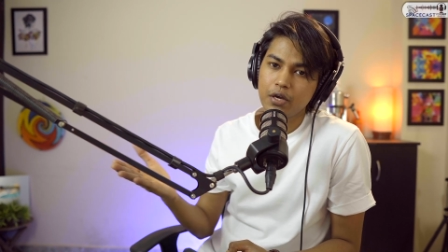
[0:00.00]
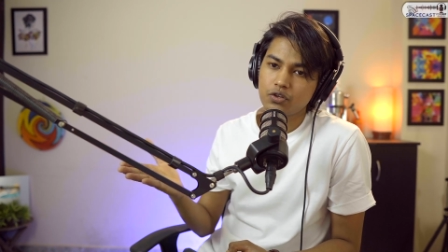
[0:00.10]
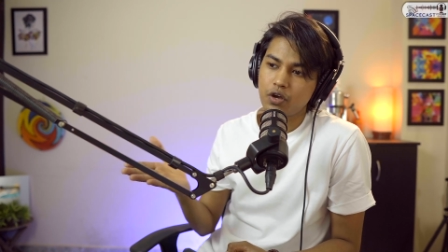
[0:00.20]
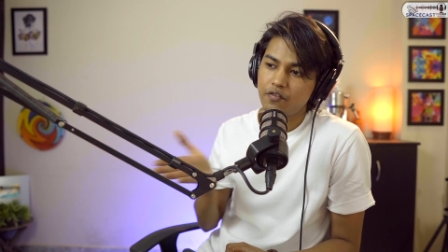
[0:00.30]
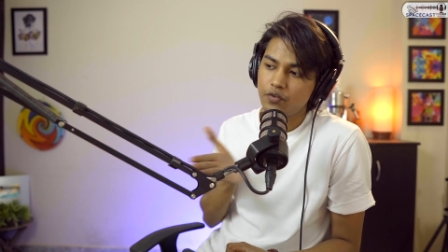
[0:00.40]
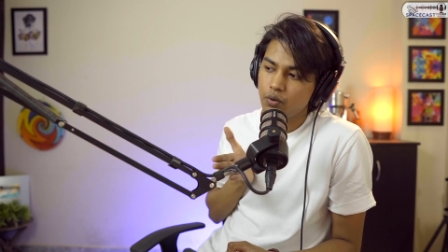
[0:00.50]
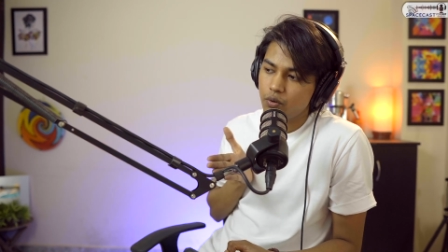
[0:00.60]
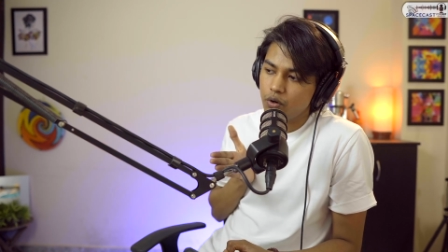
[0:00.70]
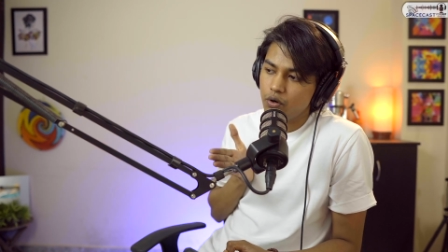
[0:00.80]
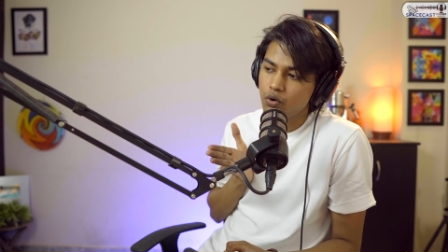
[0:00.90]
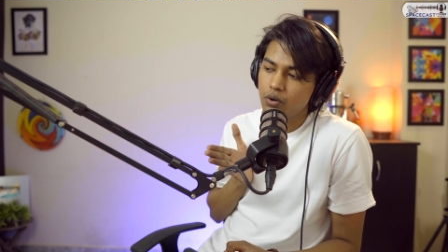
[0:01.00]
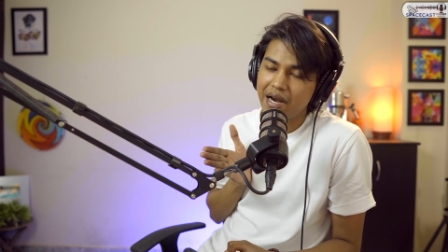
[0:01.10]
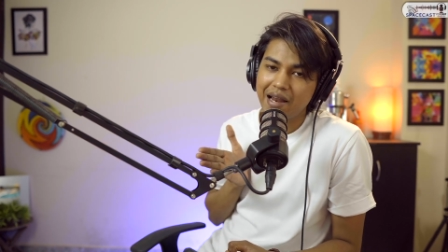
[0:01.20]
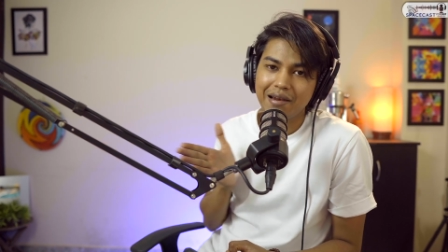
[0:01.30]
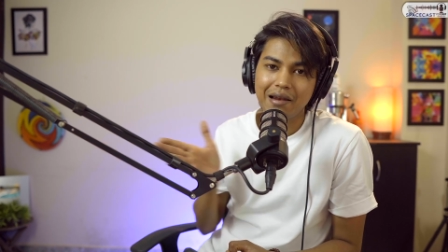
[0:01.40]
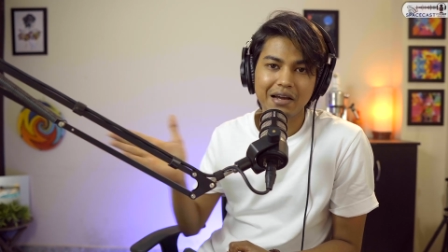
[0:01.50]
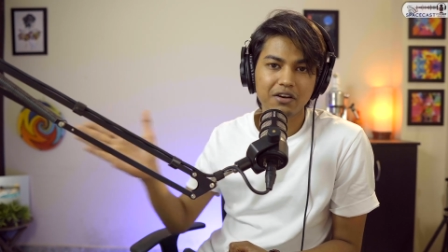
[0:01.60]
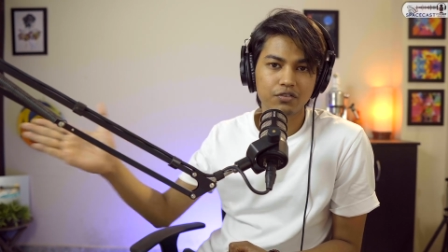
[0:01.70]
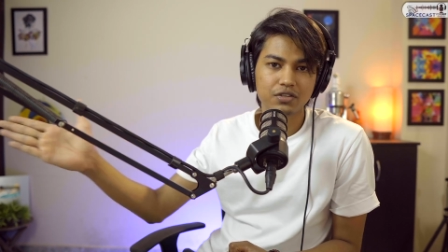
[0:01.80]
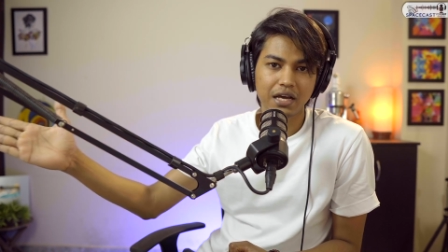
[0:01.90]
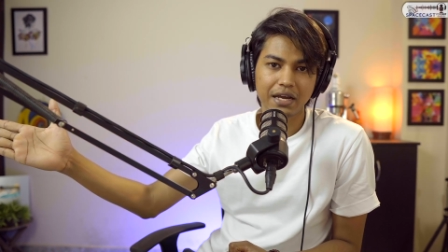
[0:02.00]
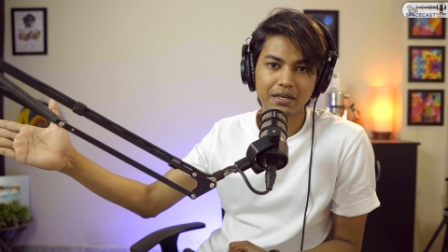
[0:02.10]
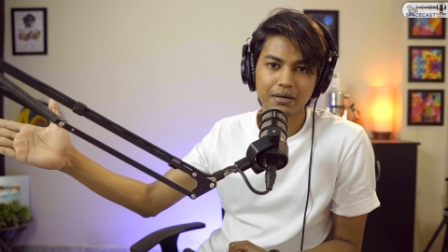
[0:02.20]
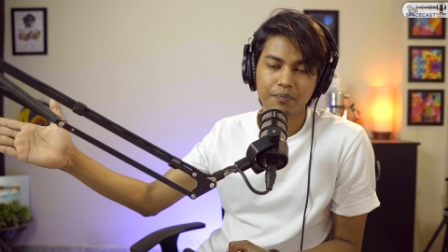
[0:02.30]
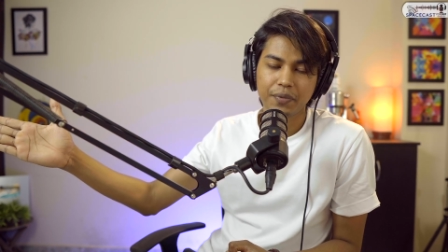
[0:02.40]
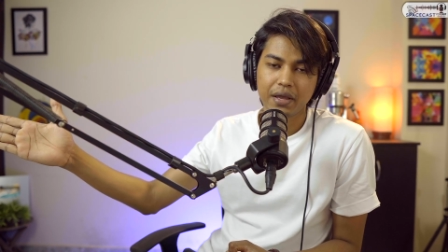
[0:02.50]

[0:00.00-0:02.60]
So if you look at a line of sight